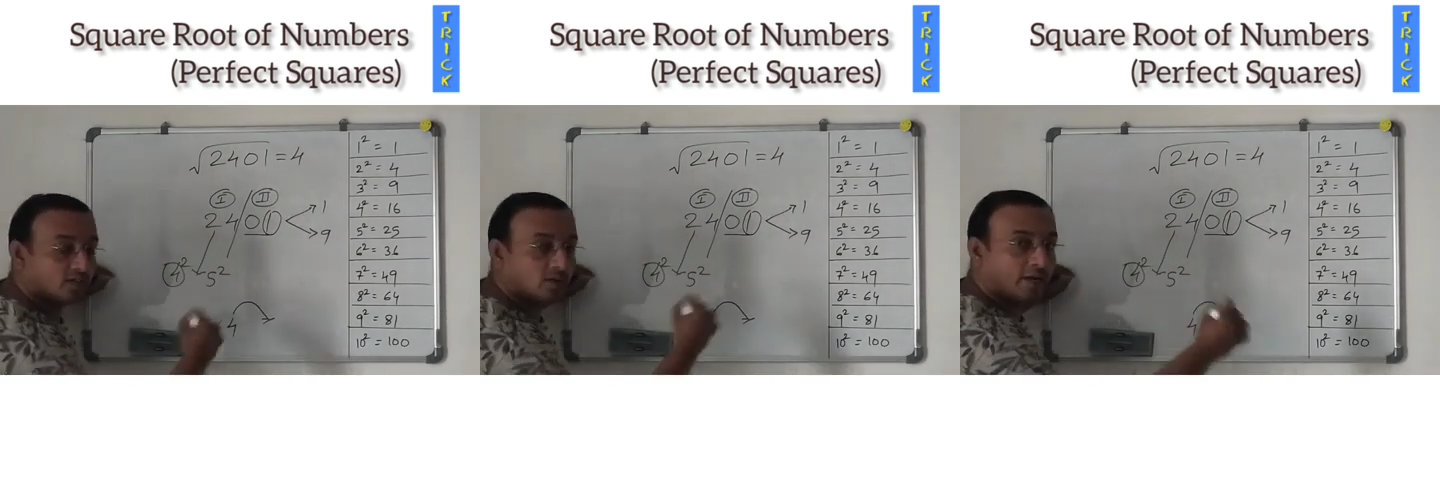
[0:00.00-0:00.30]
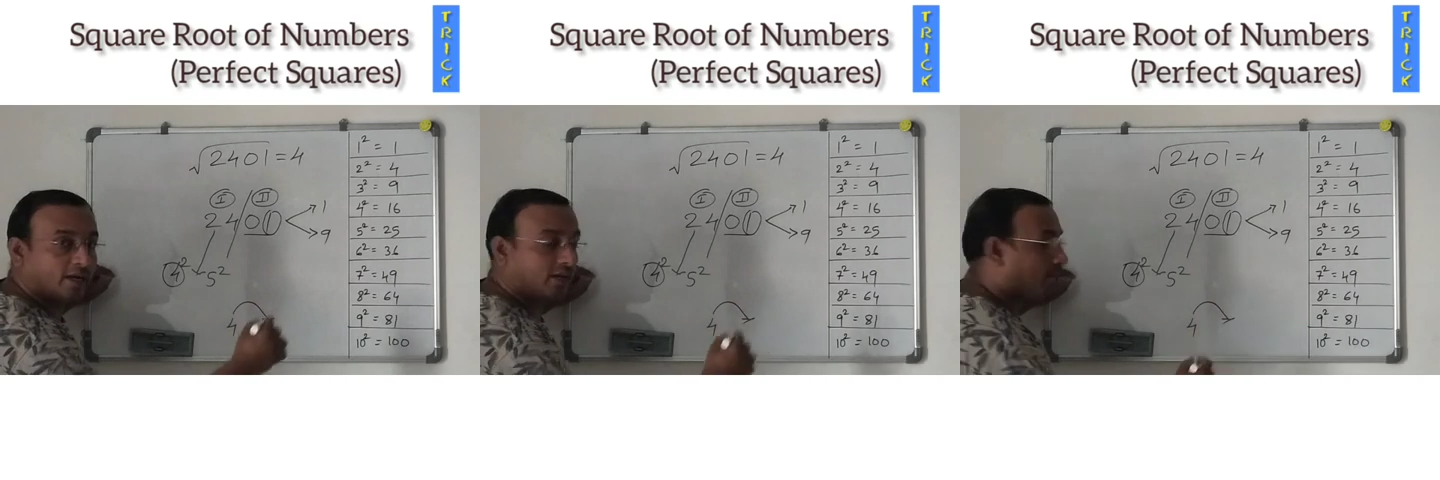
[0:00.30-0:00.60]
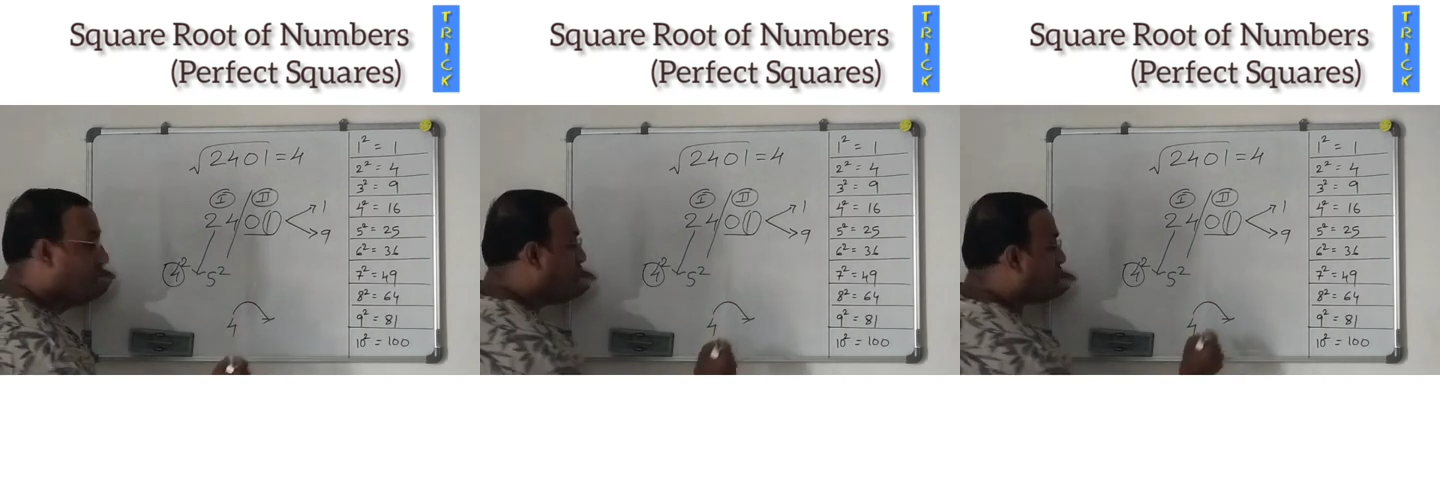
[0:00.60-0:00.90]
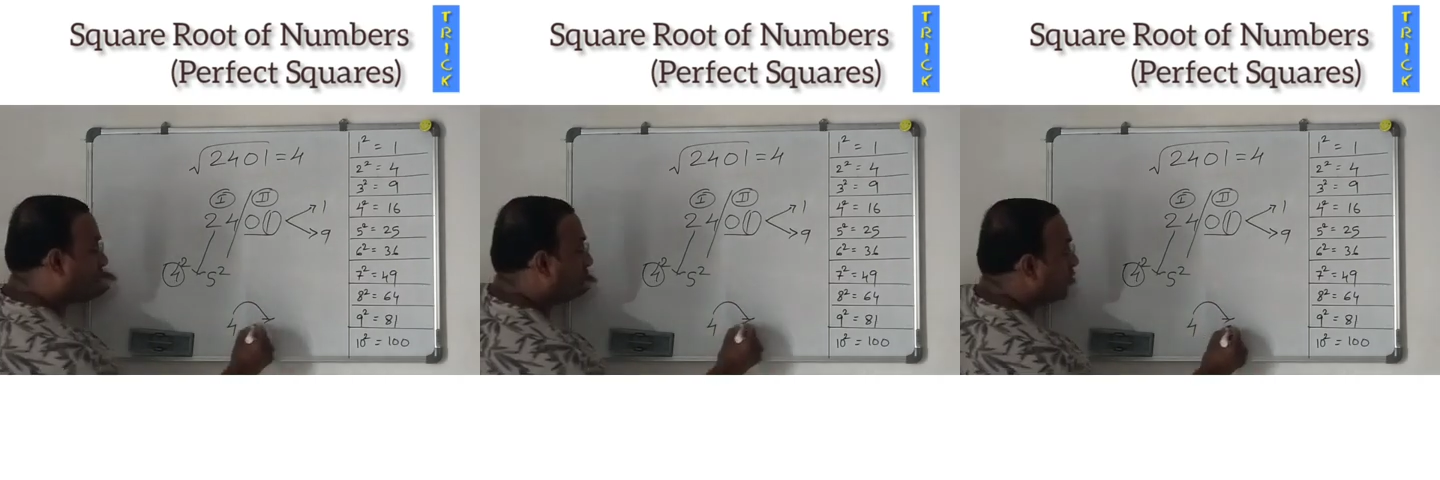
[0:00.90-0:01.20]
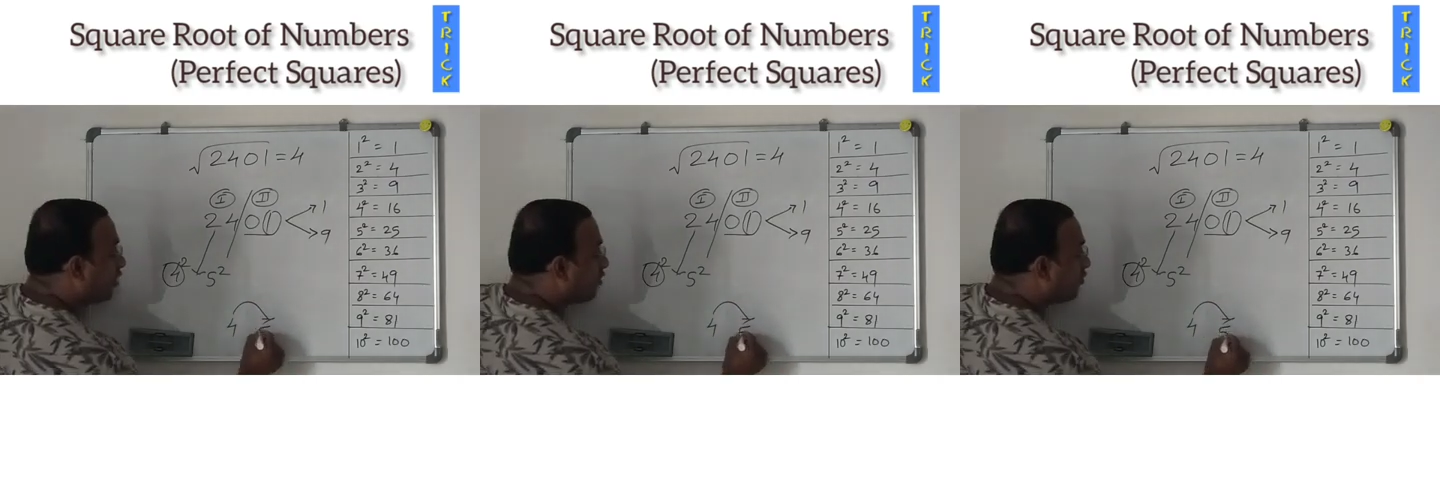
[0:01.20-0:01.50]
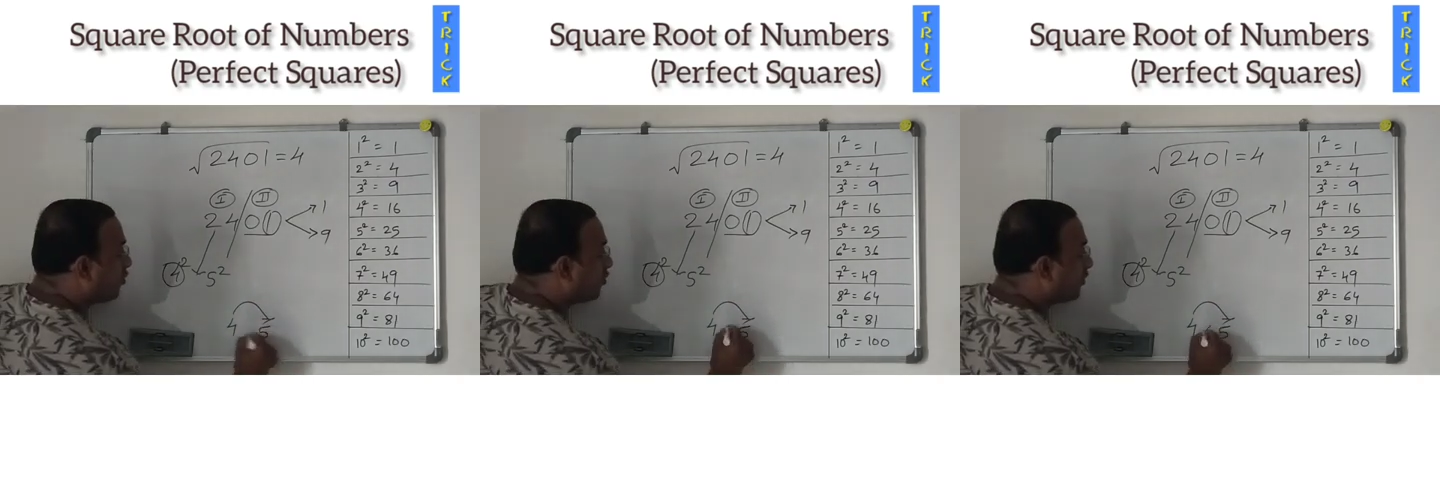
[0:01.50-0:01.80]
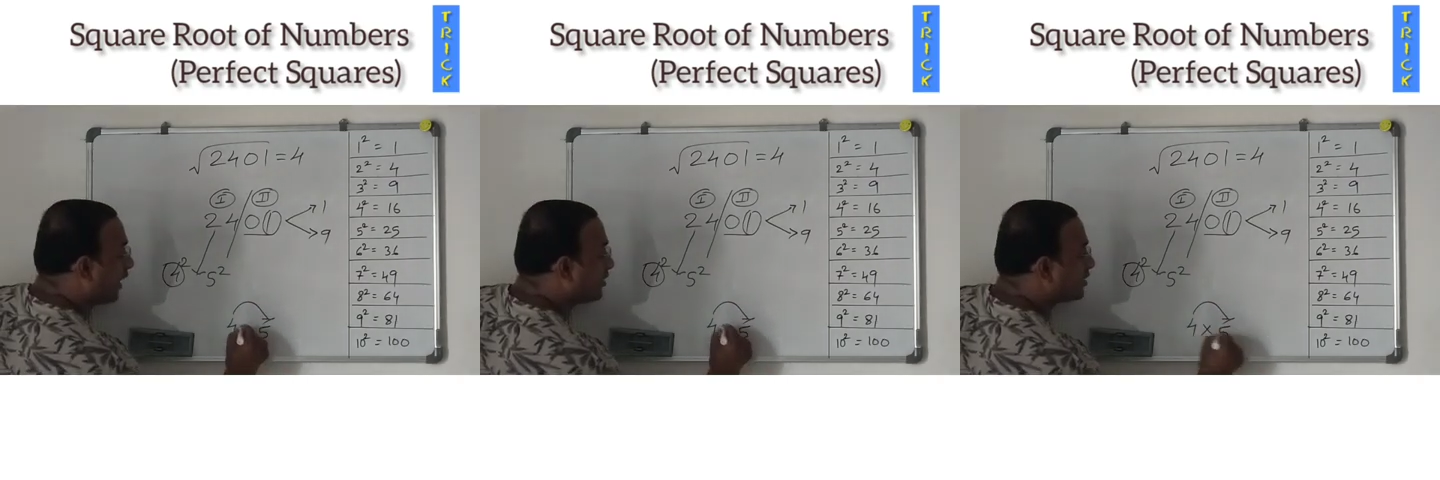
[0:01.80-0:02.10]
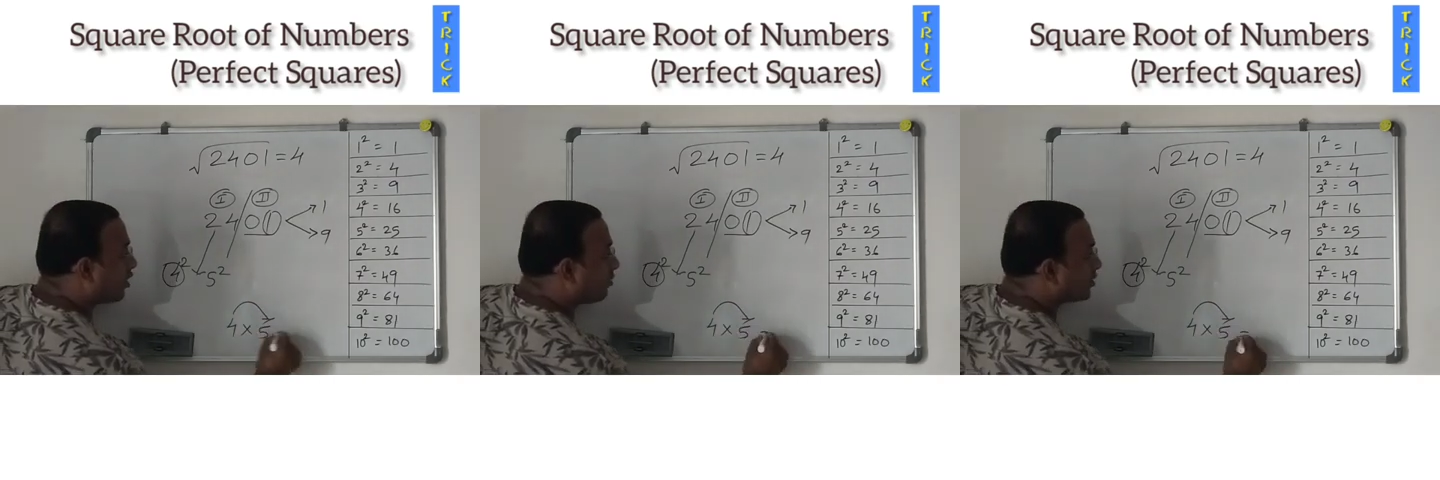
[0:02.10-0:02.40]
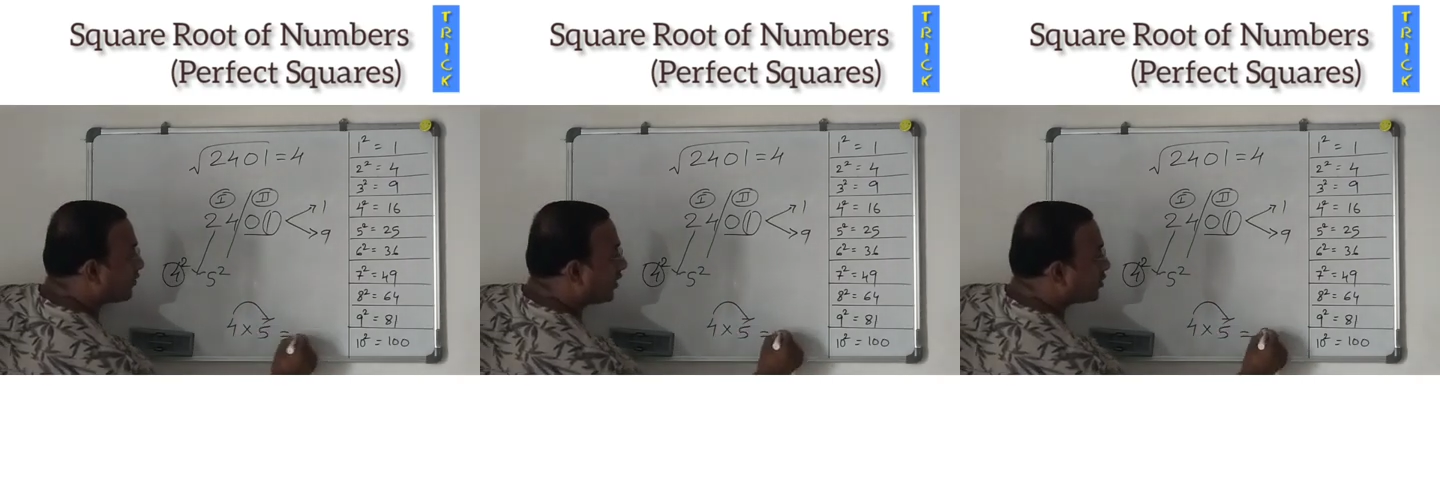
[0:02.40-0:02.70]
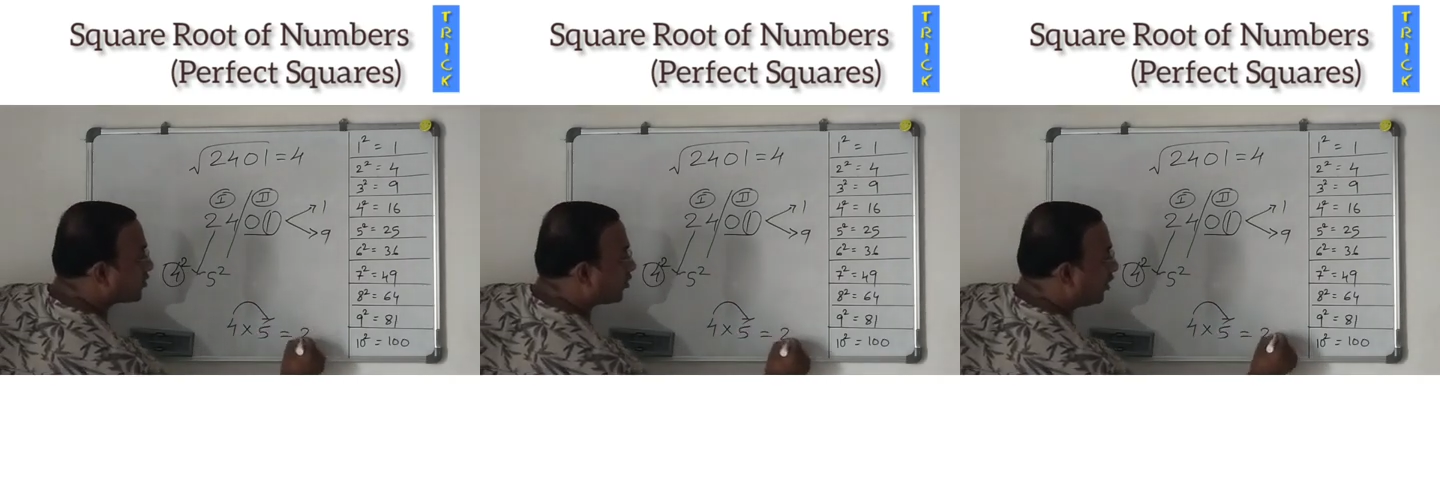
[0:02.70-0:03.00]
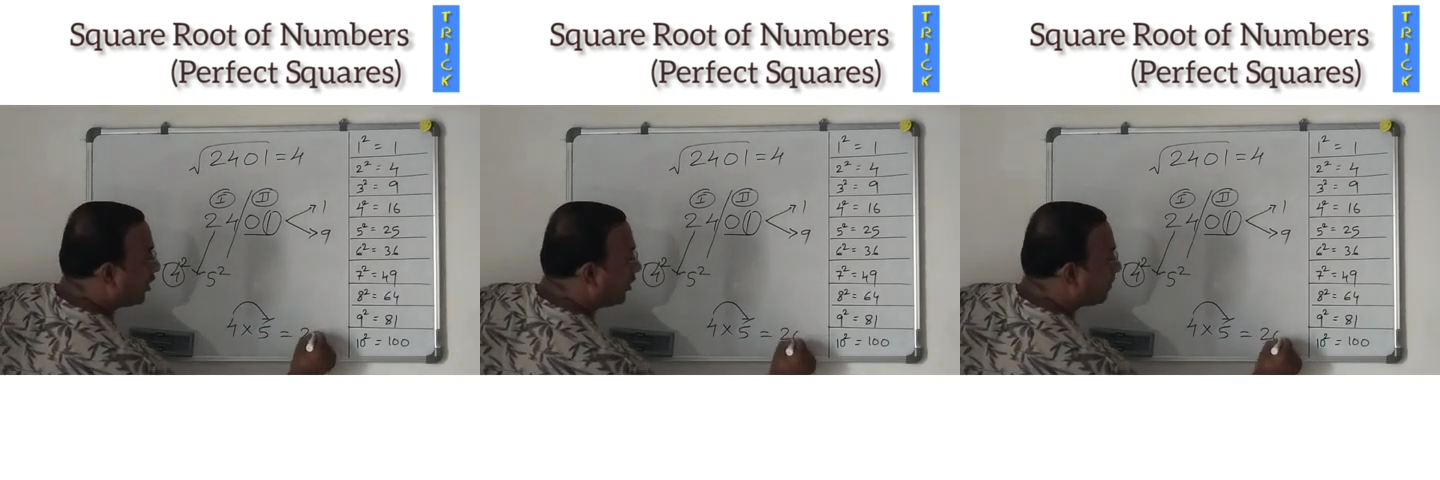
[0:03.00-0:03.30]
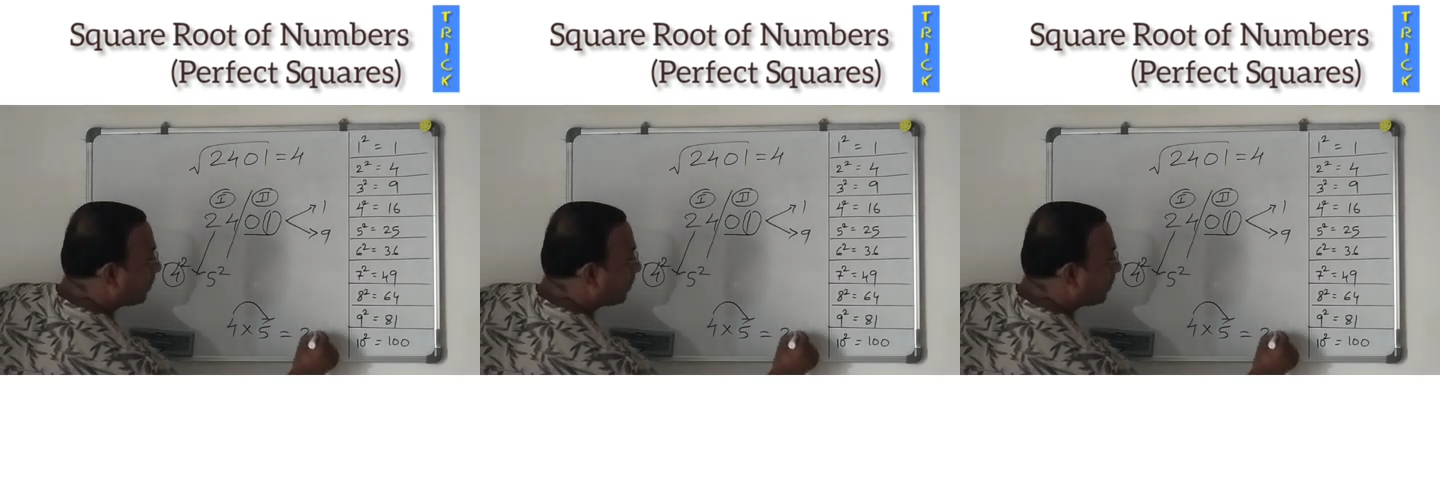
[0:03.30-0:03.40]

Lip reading: Immediate number 5. 4 5s are how much friends? 20.